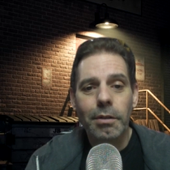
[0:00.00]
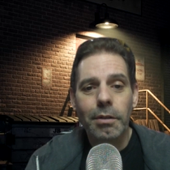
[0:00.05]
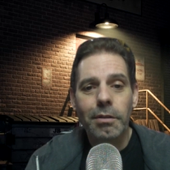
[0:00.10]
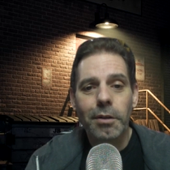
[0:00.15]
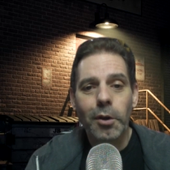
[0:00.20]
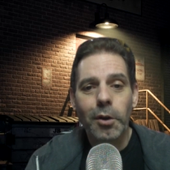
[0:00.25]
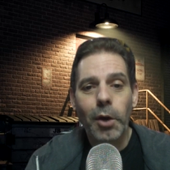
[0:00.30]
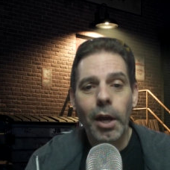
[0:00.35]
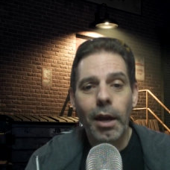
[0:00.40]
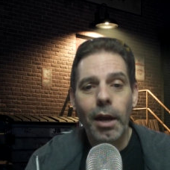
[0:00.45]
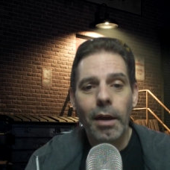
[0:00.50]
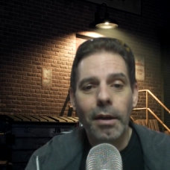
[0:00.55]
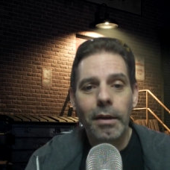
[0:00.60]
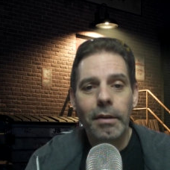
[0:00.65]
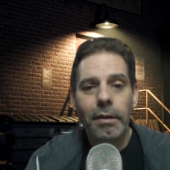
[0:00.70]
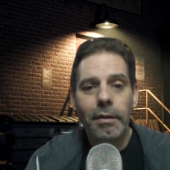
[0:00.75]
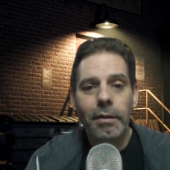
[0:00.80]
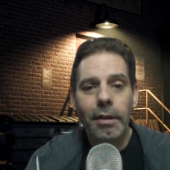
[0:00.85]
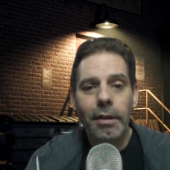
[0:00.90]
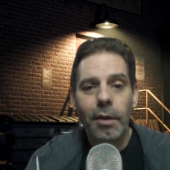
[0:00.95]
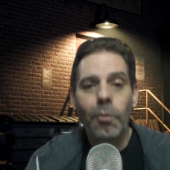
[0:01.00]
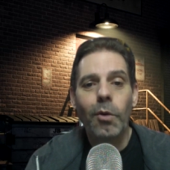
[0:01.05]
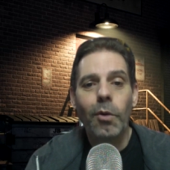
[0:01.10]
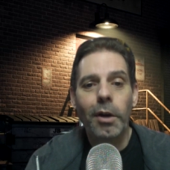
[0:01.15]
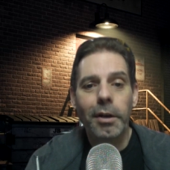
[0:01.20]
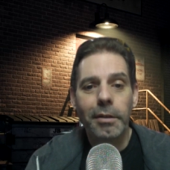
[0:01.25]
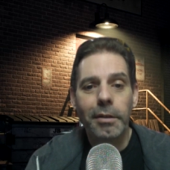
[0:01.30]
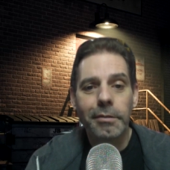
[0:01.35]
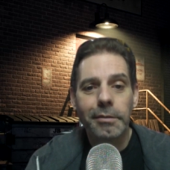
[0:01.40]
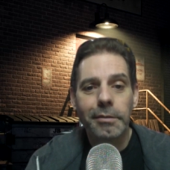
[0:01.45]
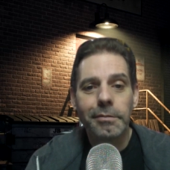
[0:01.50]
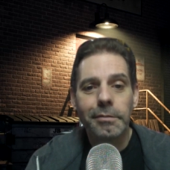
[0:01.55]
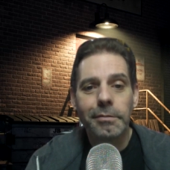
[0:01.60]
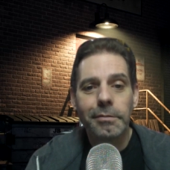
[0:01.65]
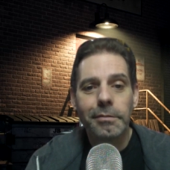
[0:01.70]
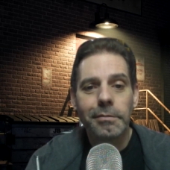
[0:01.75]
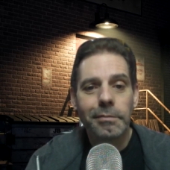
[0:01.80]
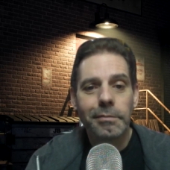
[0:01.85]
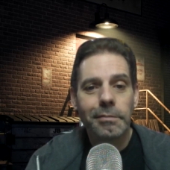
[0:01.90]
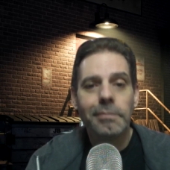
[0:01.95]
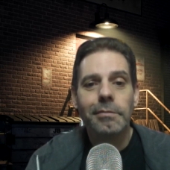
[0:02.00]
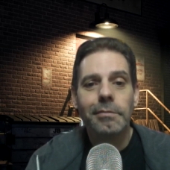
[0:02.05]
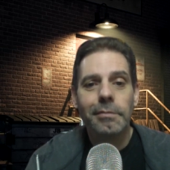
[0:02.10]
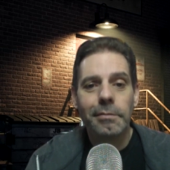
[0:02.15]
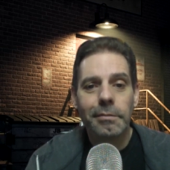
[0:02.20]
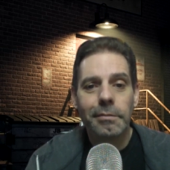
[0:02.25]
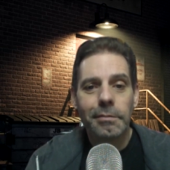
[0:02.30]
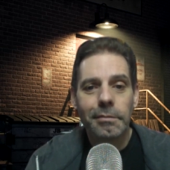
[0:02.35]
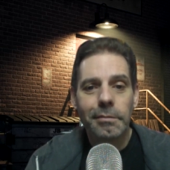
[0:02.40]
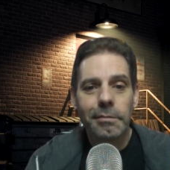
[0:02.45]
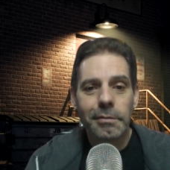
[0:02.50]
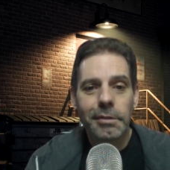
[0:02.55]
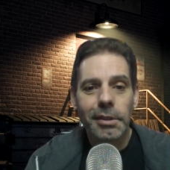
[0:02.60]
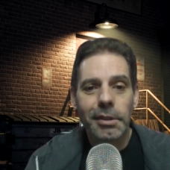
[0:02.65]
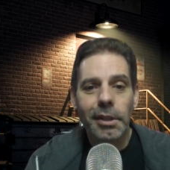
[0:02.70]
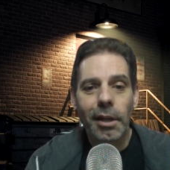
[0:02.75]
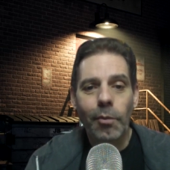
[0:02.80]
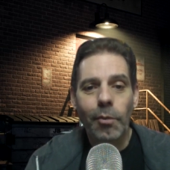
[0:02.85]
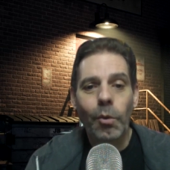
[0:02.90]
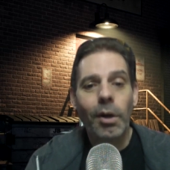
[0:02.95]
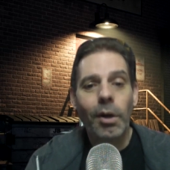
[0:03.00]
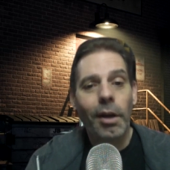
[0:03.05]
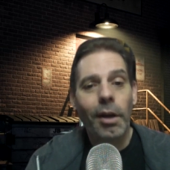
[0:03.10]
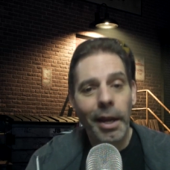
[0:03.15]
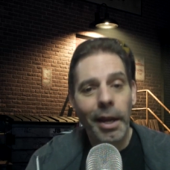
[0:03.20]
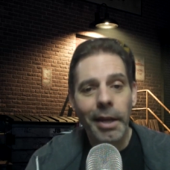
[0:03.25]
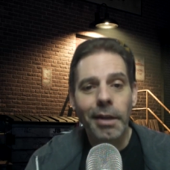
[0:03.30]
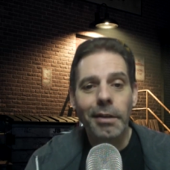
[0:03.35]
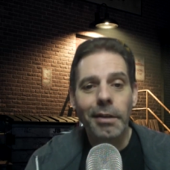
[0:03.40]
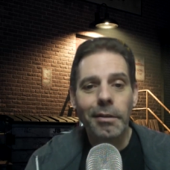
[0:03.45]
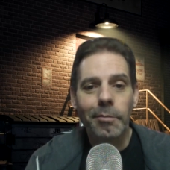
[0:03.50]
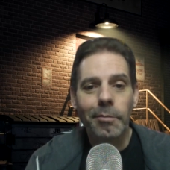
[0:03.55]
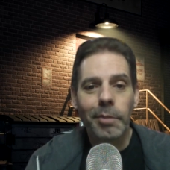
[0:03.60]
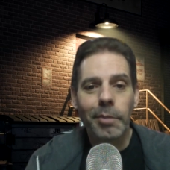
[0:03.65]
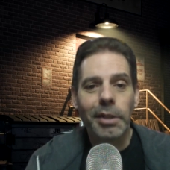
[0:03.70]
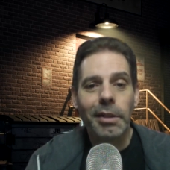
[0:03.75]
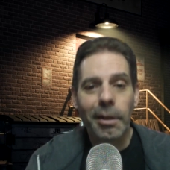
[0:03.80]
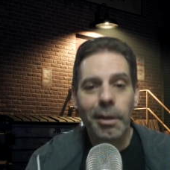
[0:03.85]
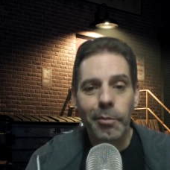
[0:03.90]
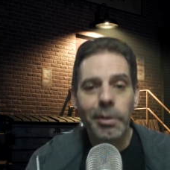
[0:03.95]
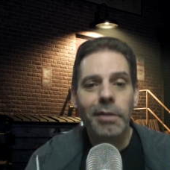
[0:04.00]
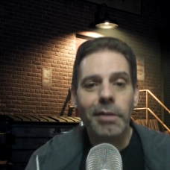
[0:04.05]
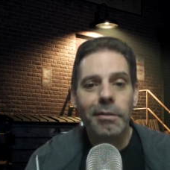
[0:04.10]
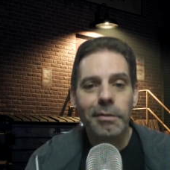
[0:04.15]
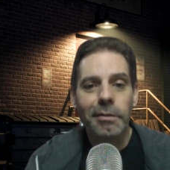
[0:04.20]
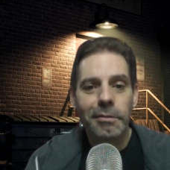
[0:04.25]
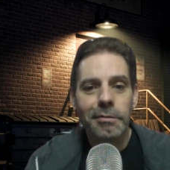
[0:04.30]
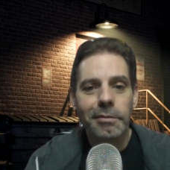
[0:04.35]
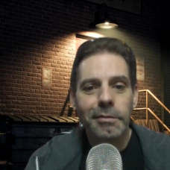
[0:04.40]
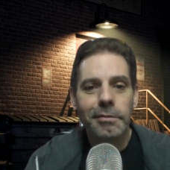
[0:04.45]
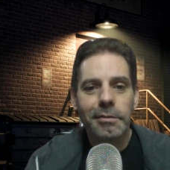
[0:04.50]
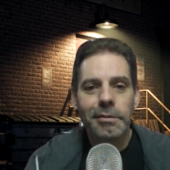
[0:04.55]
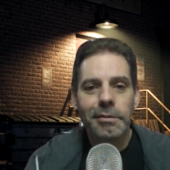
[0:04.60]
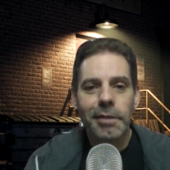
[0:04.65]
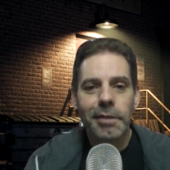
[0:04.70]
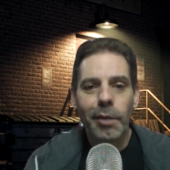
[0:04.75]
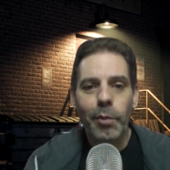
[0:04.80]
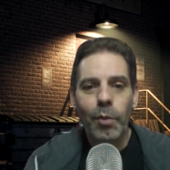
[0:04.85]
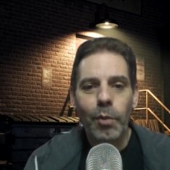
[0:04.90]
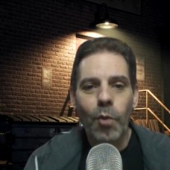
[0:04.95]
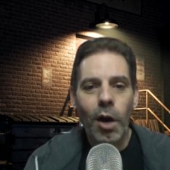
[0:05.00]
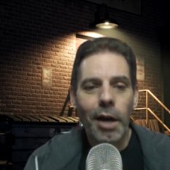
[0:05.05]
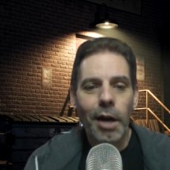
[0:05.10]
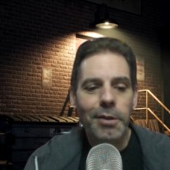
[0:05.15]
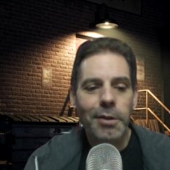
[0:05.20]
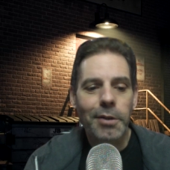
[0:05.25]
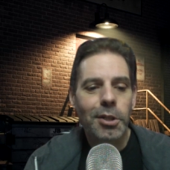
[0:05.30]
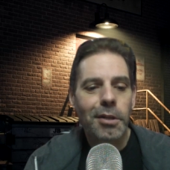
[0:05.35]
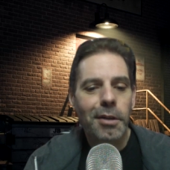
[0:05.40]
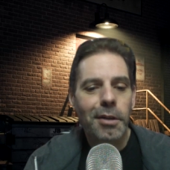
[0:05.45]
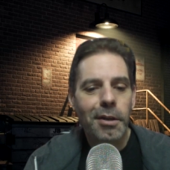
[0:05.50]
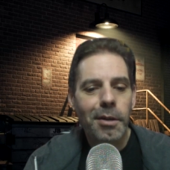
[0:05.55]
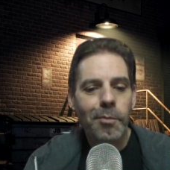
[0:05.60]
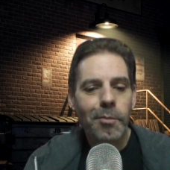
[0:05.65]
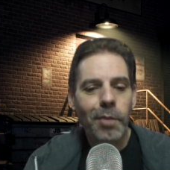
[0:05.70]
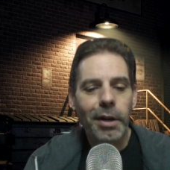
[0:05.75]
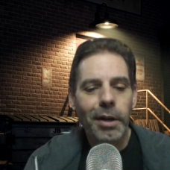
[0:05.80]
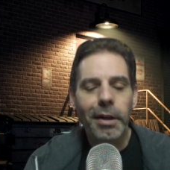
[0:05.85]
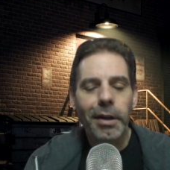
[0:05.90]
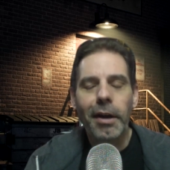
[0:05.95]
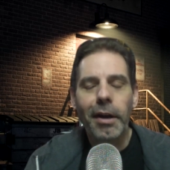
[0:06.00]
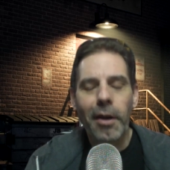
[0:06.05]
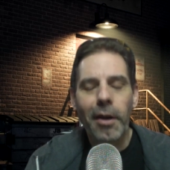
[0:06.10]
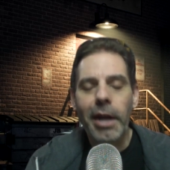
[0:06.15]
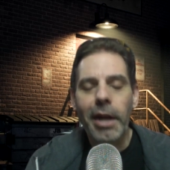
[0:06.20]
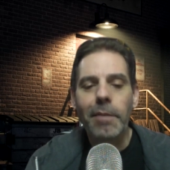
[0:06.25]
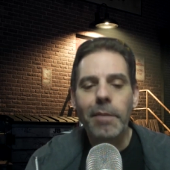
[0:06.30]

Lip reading: Okay, they would. They wouldn't like it, but they would watch. But all right.